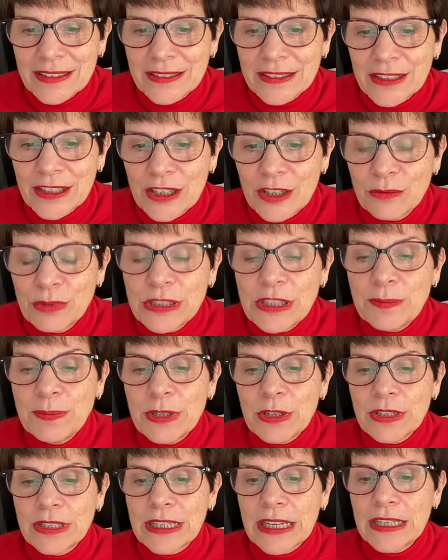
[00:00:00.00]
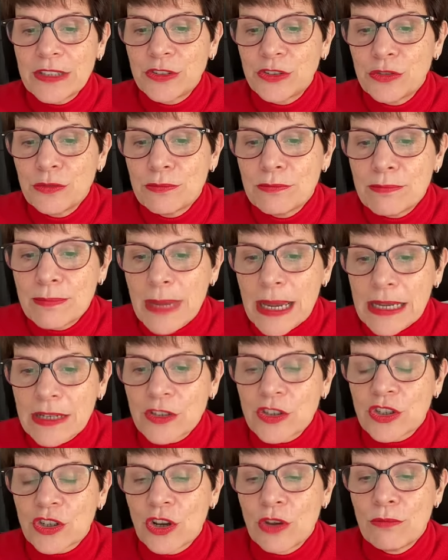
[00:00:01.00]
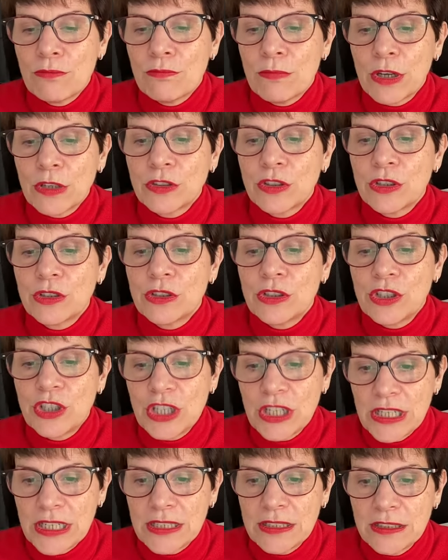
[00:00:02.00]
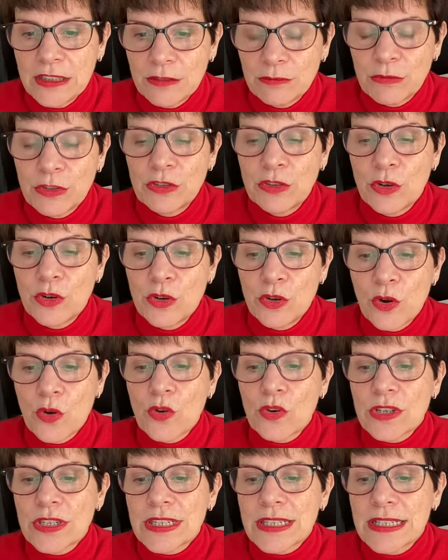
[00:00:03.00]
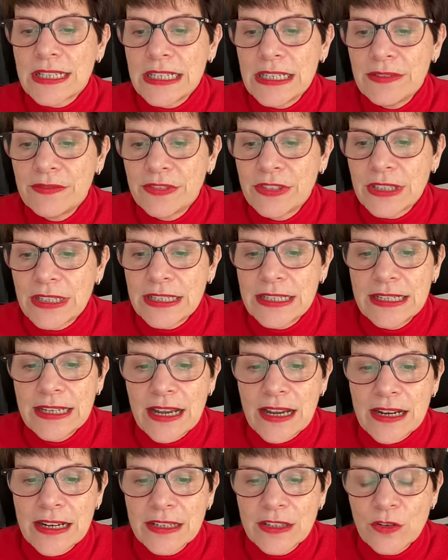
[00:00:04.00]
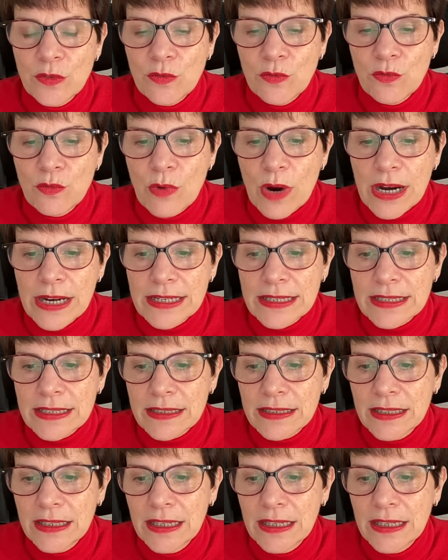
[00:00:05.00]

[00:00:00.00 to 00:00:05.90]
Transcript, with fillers: Uh, would it be okay to match a modern jean with a long-sleeved line white,